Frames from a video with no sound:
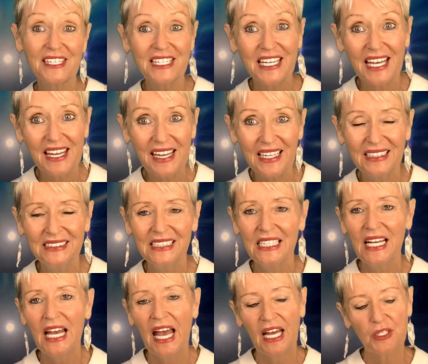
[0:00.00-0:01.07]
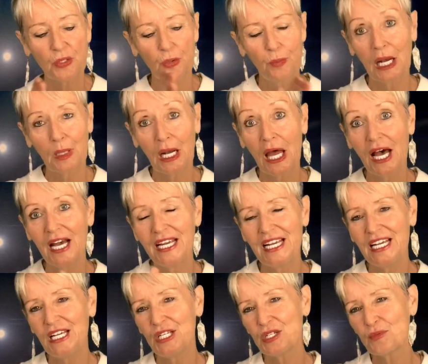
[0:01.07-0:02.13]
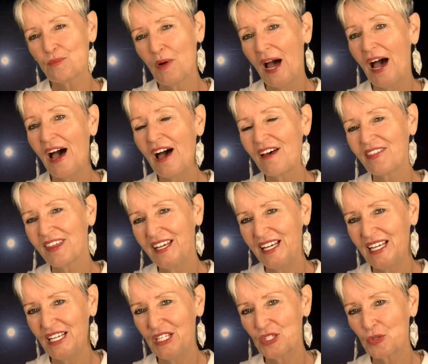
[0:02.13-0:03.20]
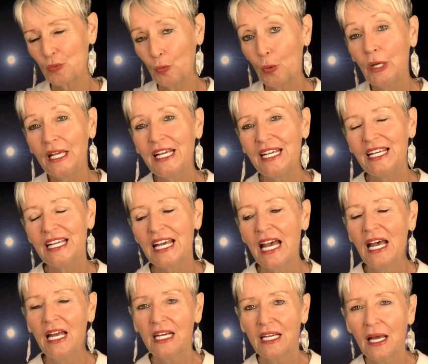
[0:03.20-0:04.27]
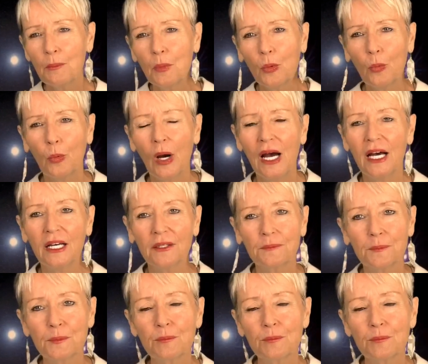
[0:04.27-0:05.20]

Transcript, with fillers: together and to apply each path each week. Number one,